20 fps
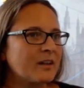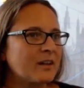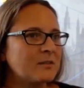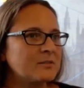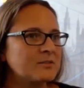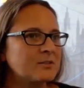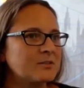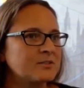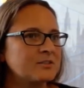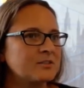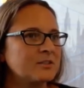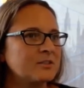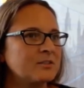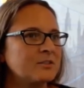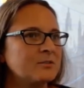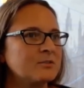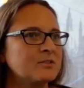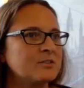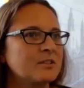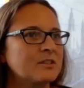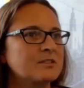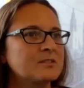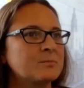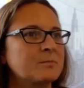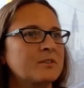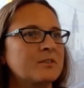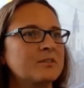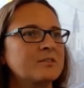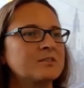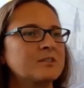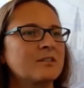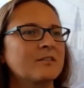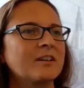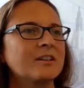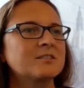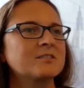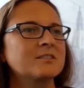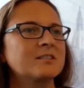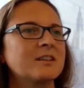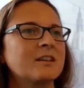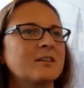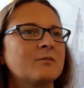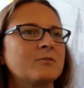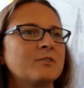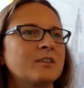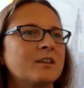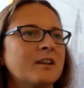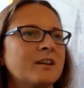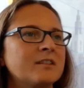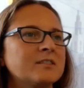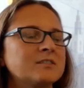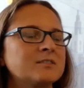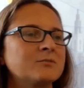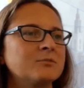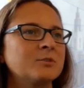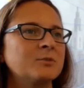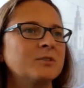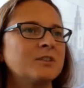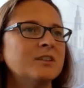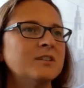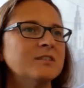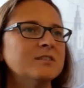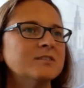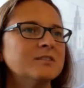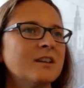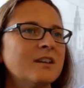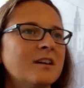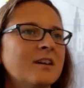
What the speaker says: So I was the user experience director there for the last few years.